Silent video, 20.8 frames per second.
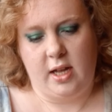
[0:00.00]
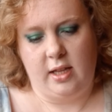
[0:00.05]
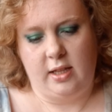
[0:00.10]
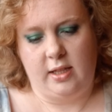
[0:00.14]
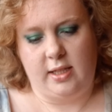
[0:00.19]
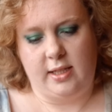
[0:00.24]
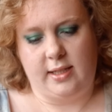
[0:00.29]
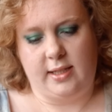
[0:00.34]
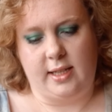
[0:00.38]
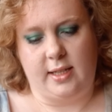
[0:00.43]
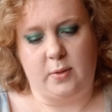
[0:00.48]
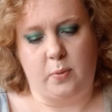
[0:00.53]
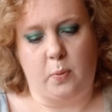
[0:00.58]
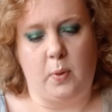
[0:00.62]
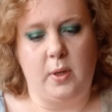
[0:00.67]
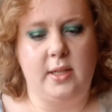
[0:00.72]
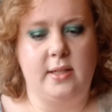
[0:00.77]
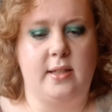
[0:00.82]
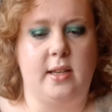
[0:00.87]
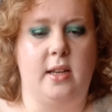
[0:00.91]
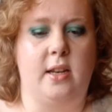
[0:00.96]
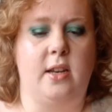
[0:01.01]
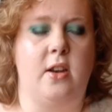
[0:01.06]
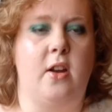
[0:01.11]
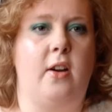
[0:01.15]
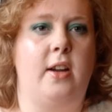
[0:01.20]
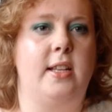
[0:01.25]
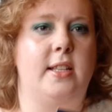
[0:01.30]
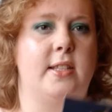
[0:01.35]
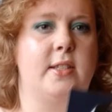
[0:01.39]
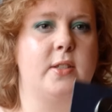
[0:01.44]
that says Winter
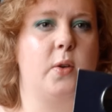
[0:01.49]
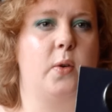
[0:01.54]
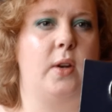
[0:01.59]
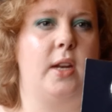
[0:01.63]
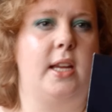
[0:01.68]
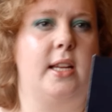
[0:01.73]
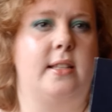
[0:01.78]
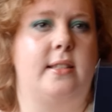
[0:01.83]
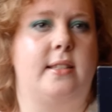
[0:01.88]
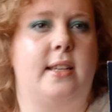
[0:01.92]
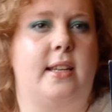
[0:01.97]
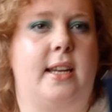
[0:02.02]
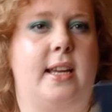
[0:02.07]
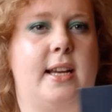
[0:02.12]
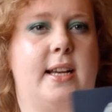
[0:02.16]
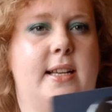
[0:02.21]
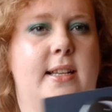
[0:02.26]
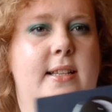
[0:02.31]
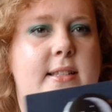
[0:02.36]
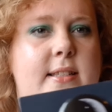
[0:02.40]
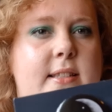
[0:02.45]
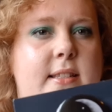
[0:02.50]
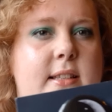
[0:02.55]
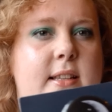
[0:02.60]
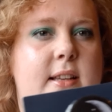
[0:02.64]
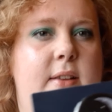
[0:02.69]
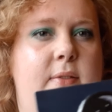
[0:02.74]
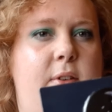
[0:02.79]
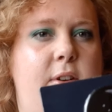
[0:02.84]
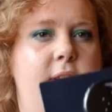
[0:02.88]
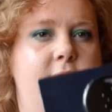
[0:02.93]
Nights on it, and it has a
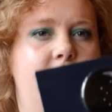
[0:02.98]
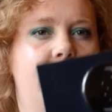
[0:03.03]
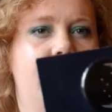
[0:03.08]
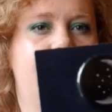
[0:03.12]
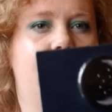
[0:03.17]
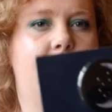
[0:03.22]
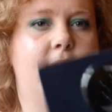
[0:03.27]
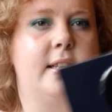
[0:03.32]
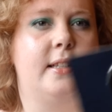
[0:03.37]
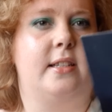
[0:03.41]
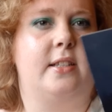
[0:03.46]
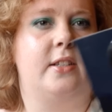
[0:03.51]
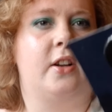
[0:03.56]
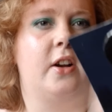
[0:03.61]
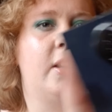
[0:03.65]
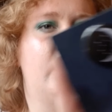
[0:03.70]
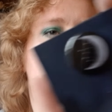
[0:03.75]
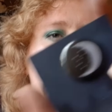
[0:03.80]
very standard kind